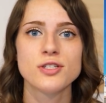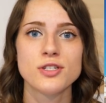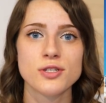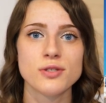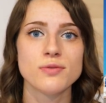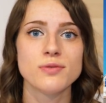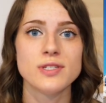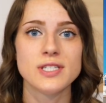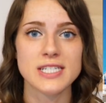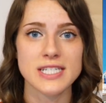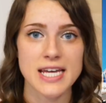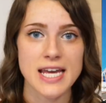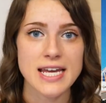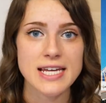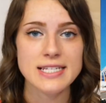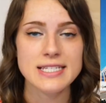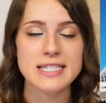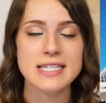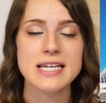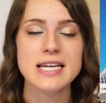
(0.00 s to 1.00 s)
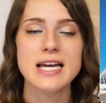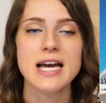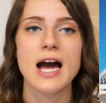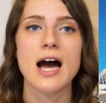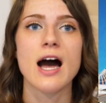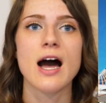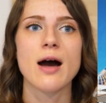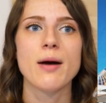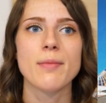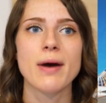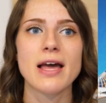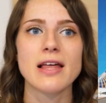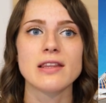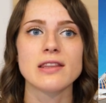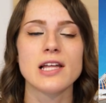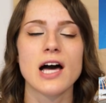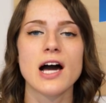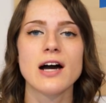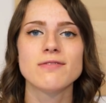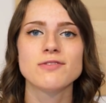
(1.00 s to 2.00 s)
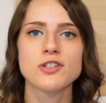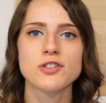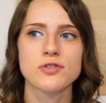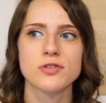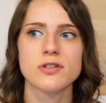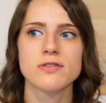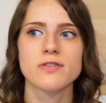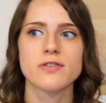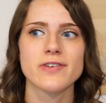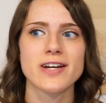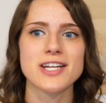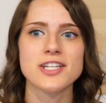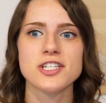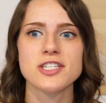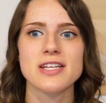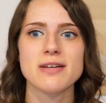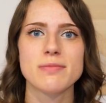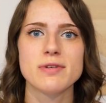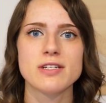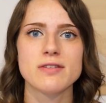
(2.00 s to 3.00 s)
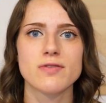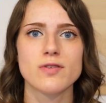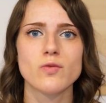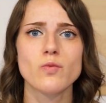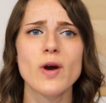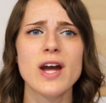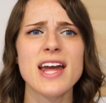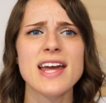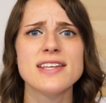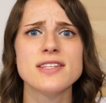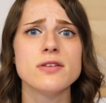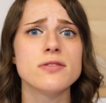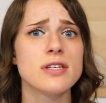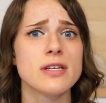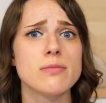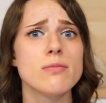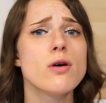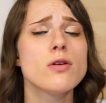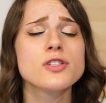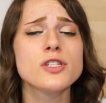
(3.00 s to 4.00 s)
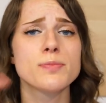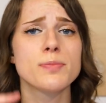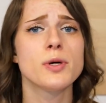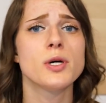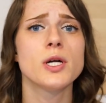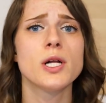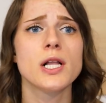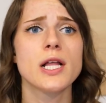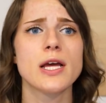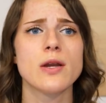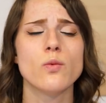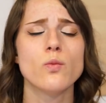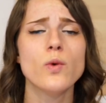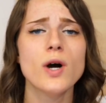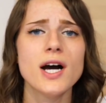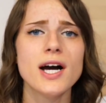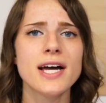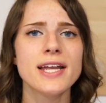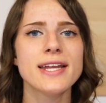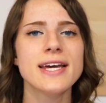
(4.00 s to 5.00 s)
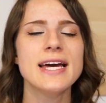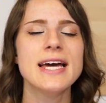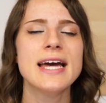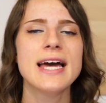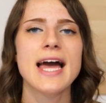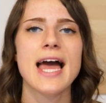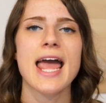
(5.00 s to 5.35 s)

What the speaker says: to date. I love just sort of arranging them in different ways, using multiple in one,